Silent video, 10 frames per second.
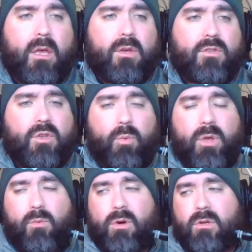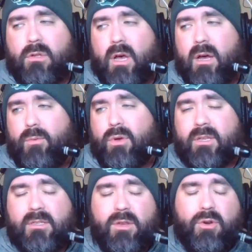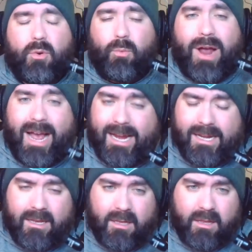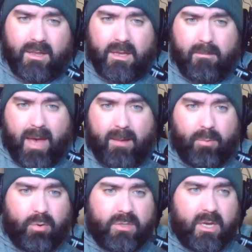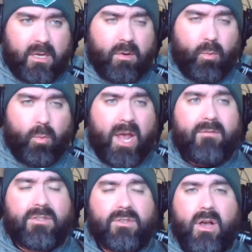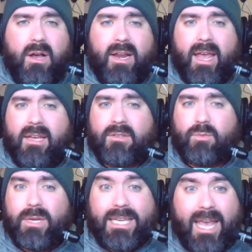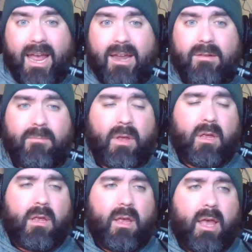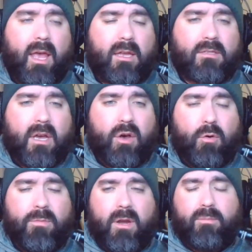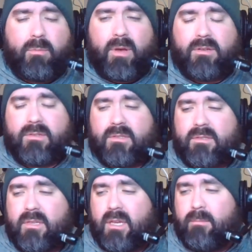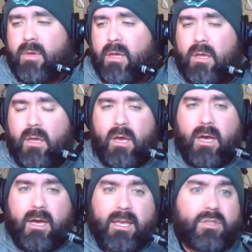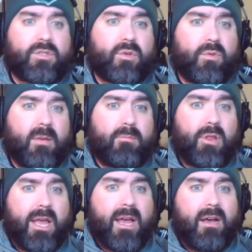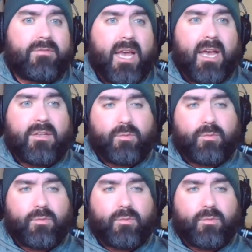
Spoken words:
So we will we'll continue to ride the Matt Boldy wave as long as we can, and hope that it propels this team into the playoffs as